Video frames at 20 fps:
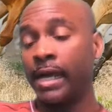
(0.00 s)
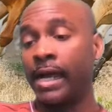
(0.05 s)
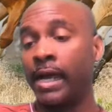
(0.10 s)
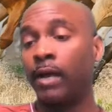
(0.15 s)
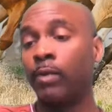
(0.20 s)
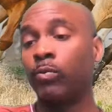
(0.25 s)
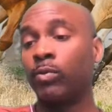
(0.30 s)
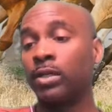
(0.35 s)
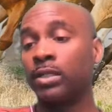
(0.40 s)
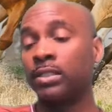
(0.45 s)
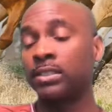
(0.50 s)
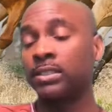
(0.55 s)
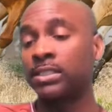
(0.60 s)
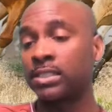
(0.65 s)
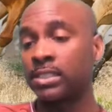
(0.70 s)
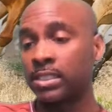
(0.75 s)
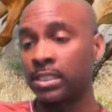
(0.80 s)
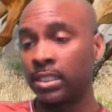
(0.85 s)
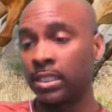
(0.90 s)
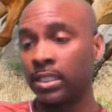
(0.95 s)
I want to
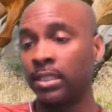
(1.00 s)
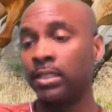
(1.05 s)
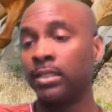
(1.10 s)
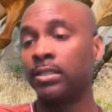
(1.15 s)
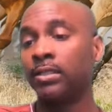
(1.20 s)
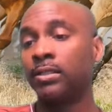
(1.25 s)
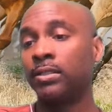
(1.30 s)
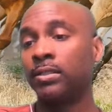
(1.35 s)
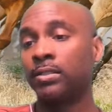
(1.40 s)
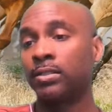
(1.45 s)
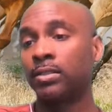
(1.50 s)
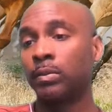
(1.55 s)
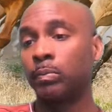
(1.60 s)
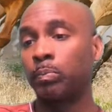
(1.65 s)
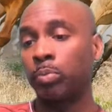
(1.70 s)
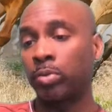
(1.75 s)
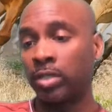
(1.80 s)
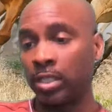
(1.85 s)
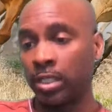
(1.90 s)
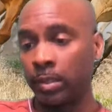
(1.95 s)
see the
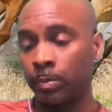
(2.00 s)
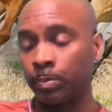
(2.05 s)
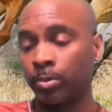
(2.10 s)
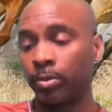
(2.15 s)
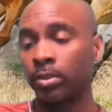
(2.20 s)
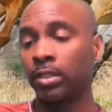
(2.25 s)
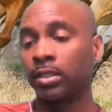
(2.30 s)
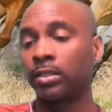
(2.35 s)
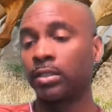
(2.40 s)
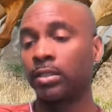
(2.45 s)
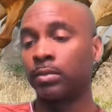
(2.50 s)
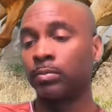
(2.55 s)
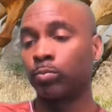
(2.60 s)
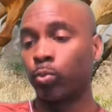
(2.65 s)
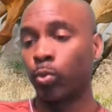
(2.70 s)
people of the